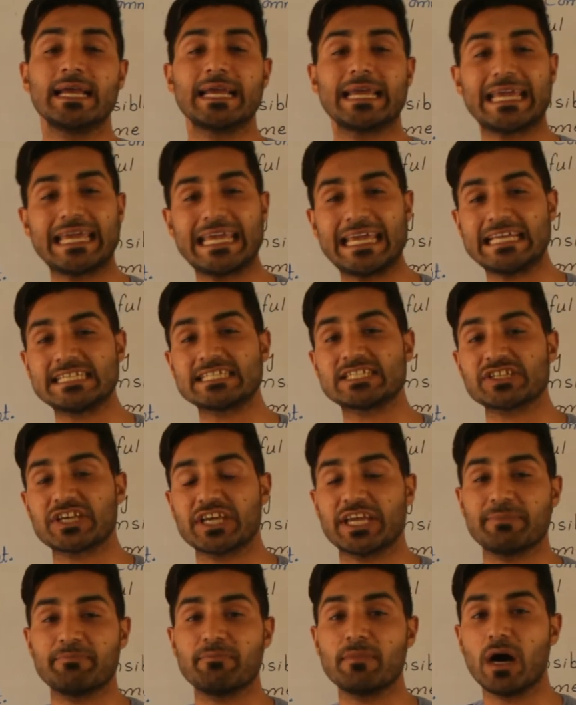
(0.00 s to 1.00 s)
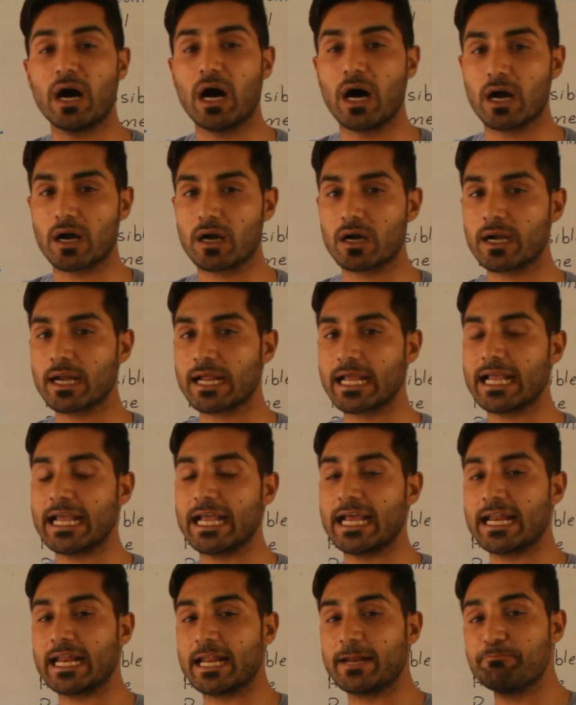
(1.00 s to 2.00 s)
is, am, are,
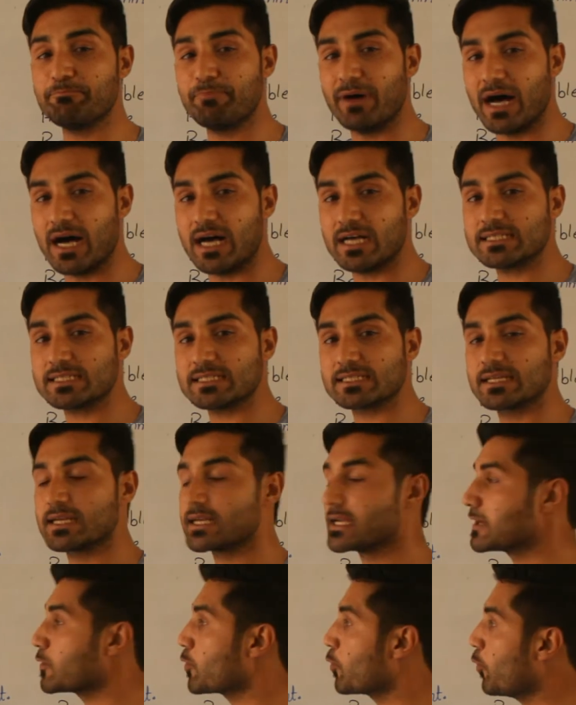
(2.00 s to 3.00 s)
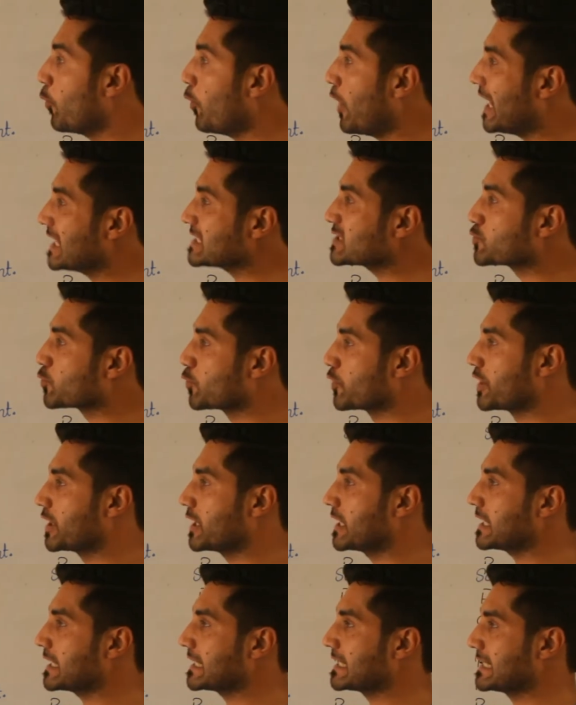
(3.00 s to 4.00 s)
and in past, was,
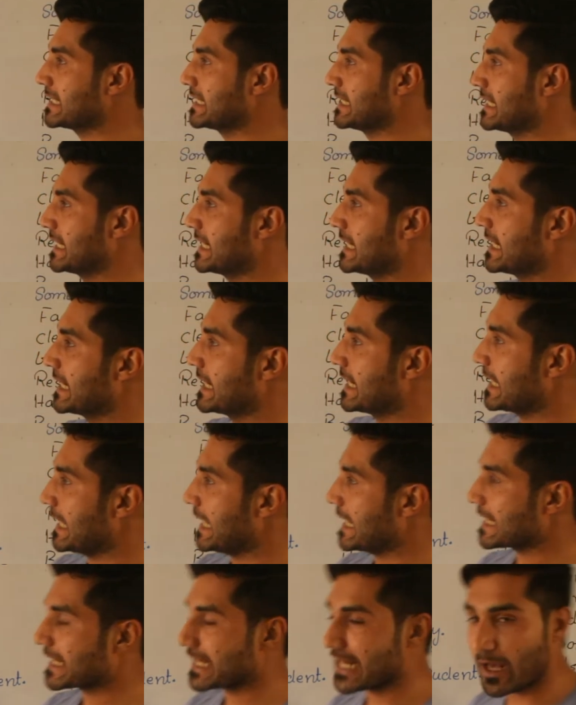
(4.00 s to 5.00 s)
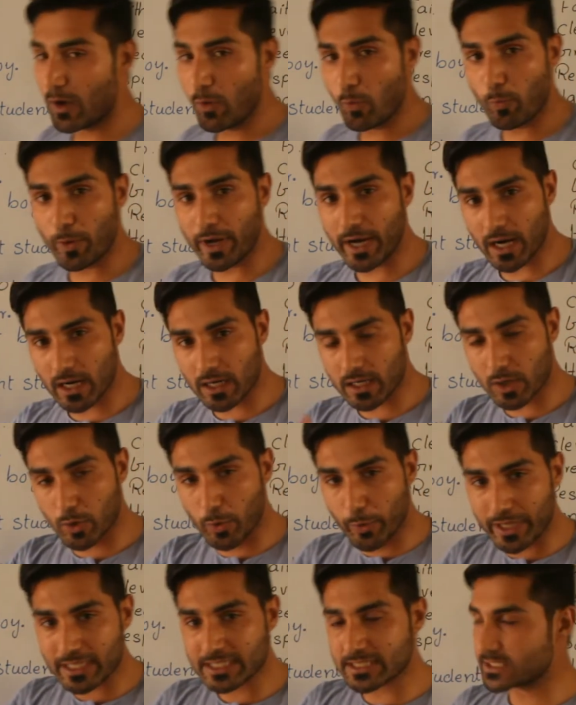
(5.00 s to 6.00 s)
were. Now we are
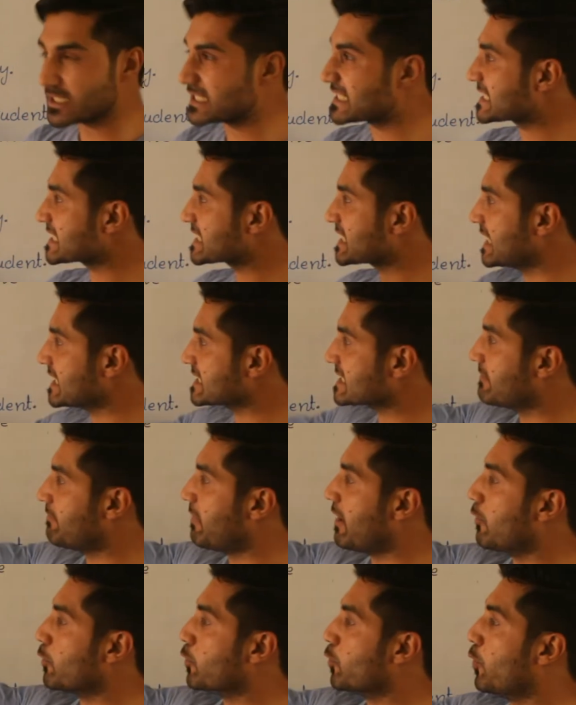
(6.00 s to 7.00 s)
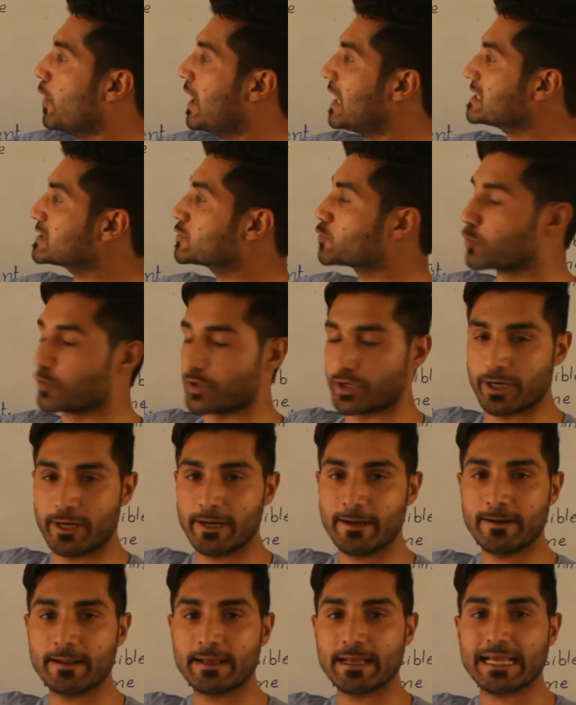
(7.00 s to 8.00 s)
going to discuss about was,
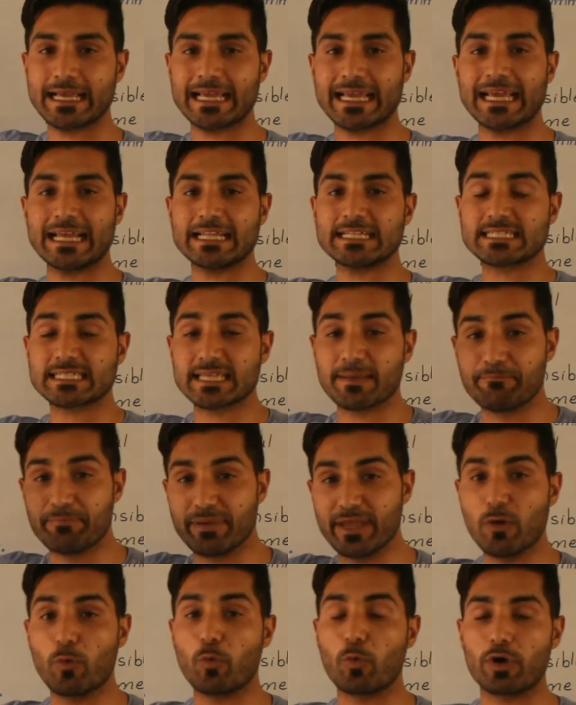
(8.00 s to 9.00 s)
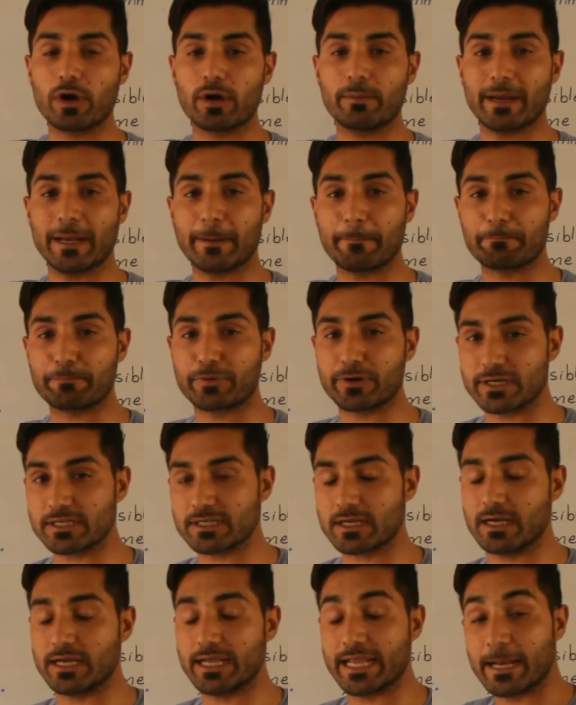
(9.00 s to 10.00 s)
were, and to be verb in
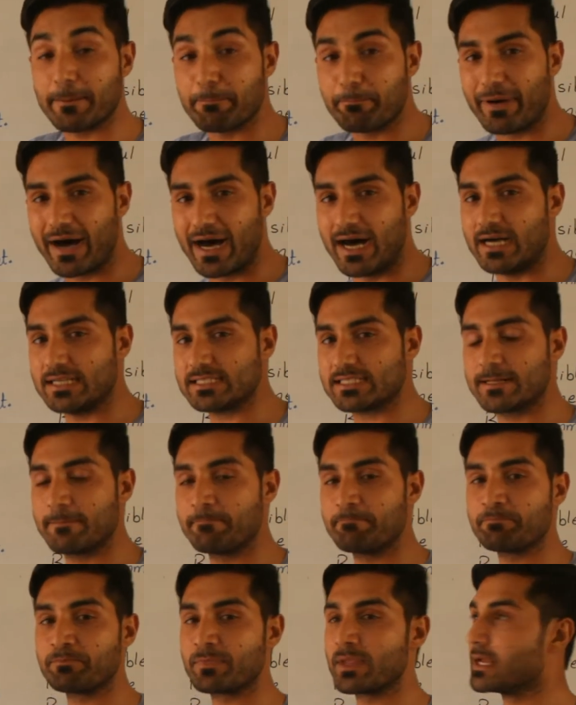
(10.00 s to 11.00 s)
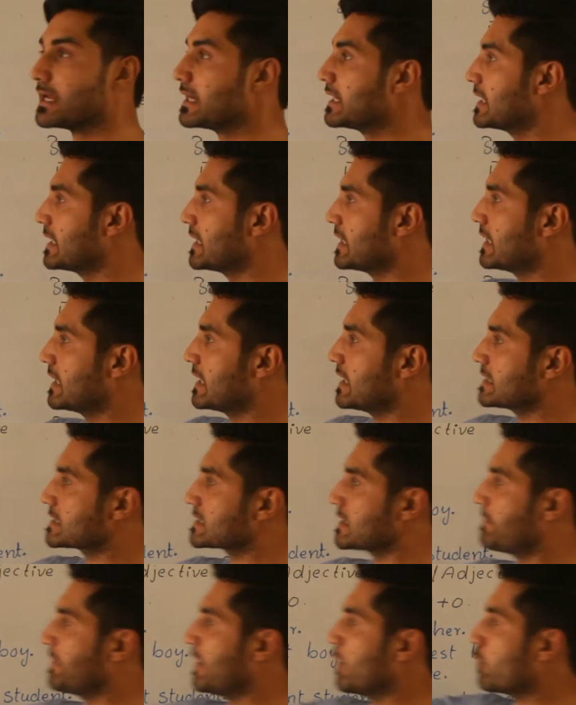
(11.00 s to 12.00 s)
past.
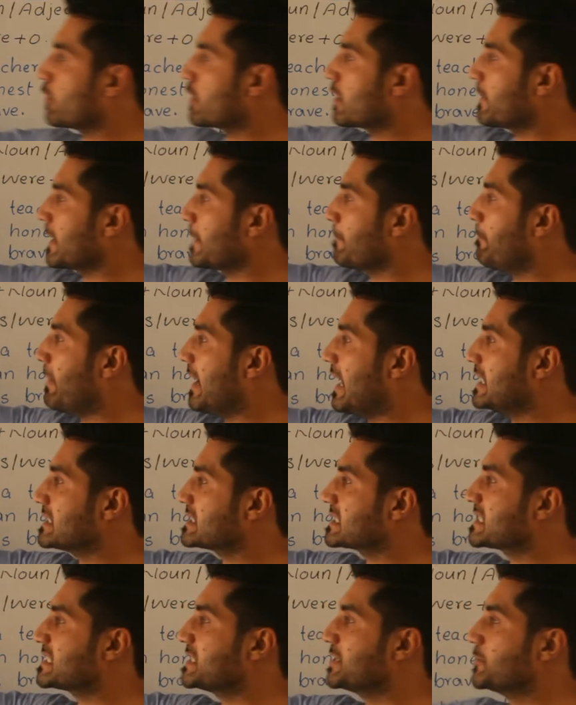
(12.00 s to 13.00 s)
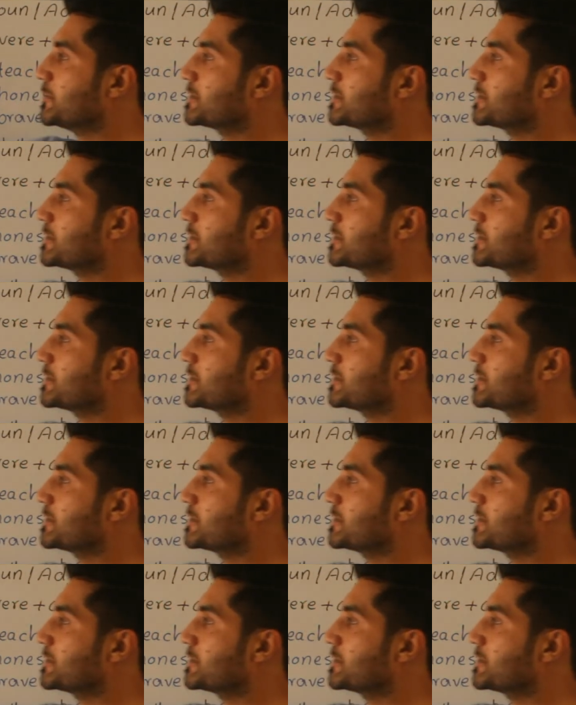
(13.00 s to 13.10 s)
To be verb in past show